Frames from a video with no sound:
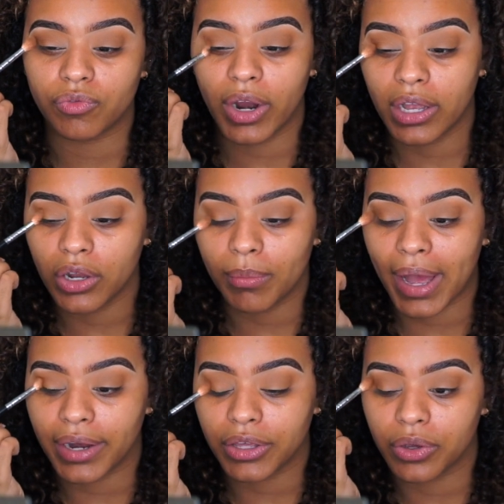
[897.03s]
regular
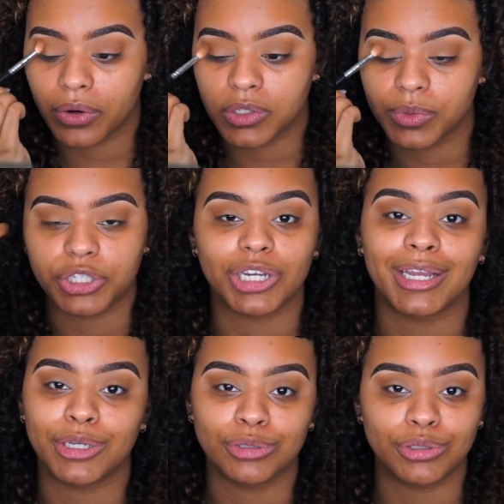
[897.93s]
manicures, which I
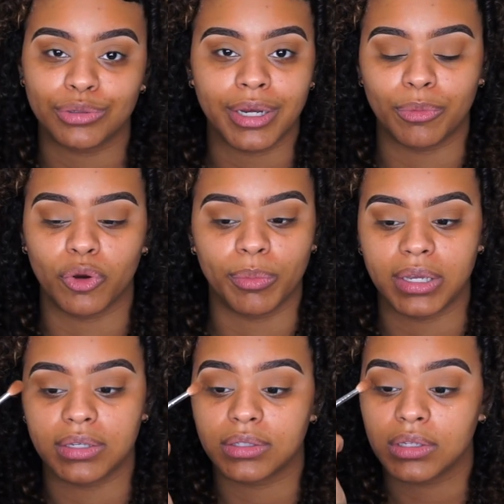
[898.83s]
don't do anymore
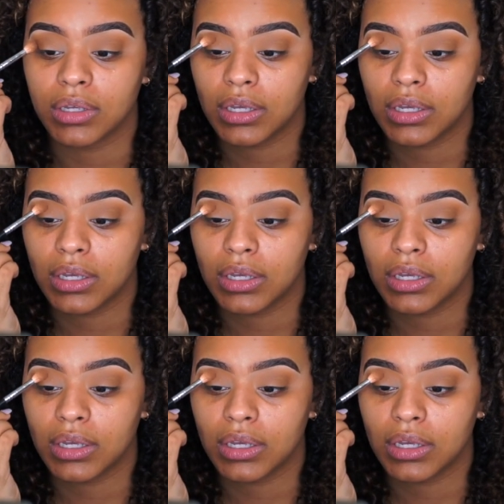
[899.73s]
because